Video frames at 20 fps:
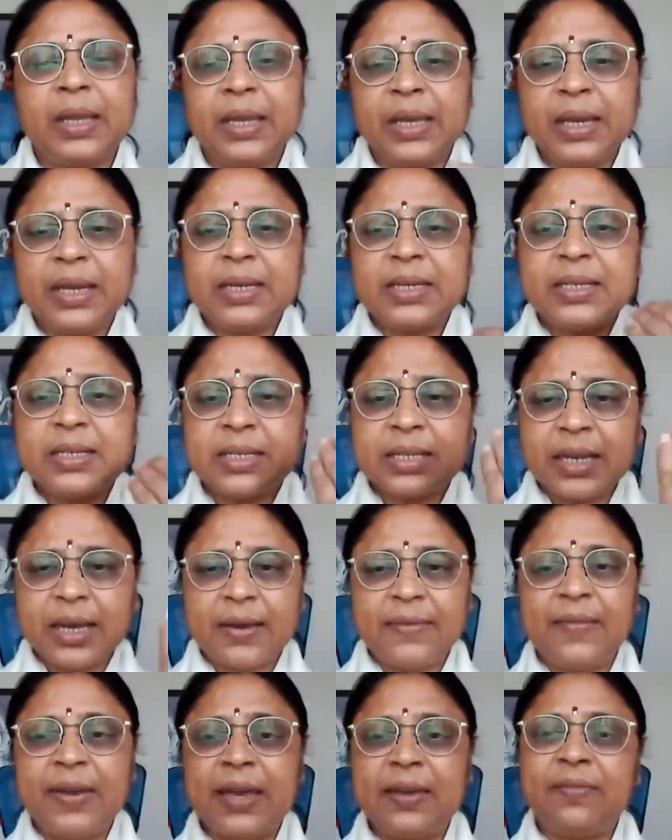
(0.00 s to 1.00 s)
It is
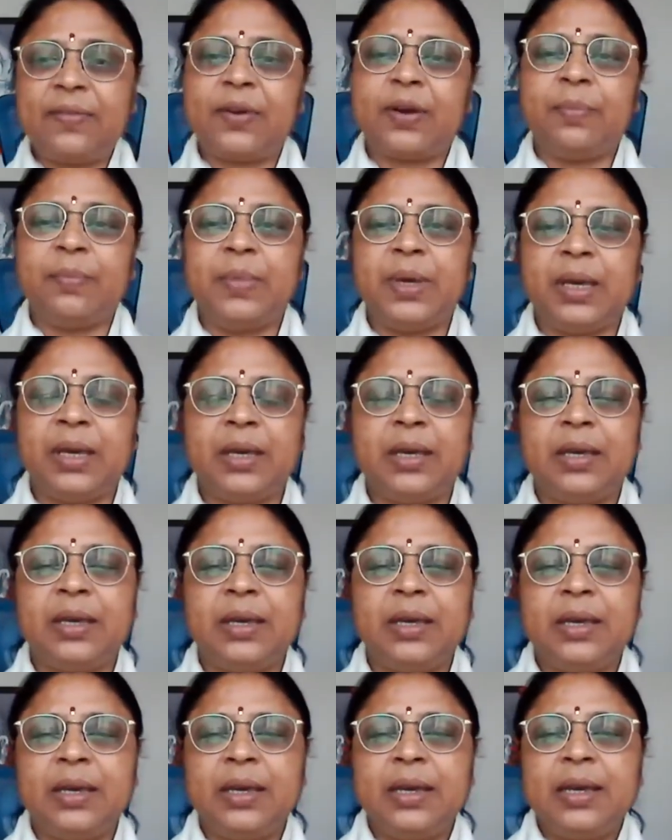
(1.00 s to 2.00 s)
away from me.
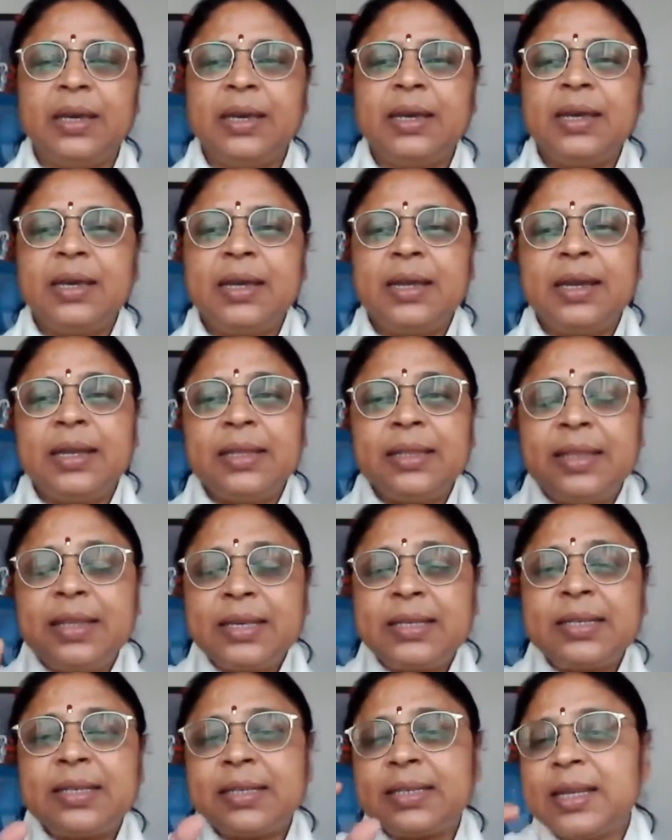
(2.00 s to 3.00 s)

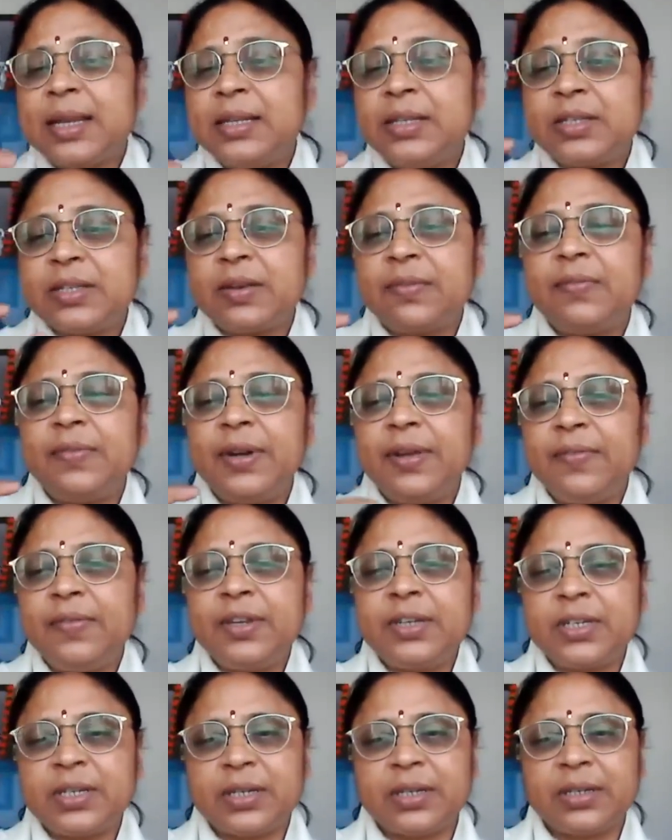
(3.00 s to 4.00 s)
This sense of
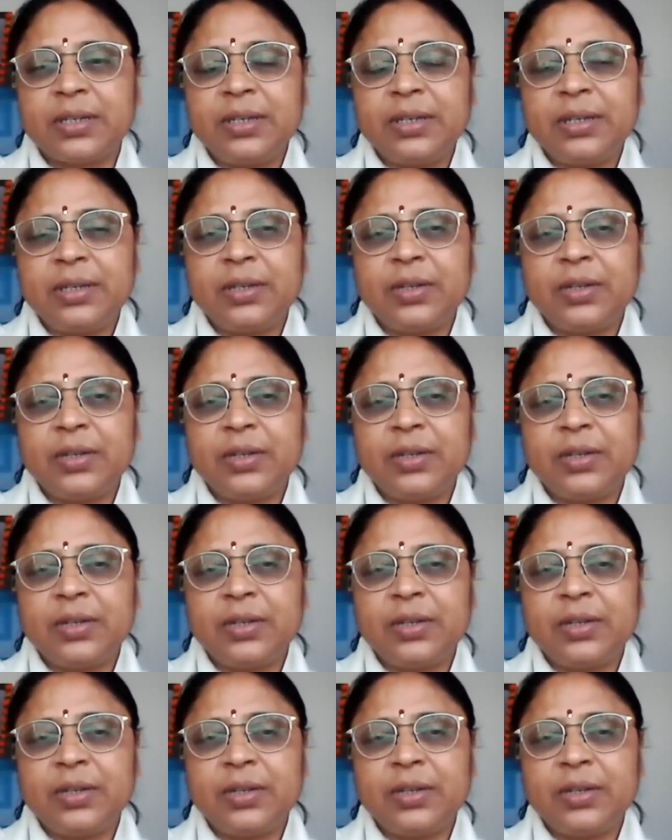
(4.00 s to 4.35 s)
division,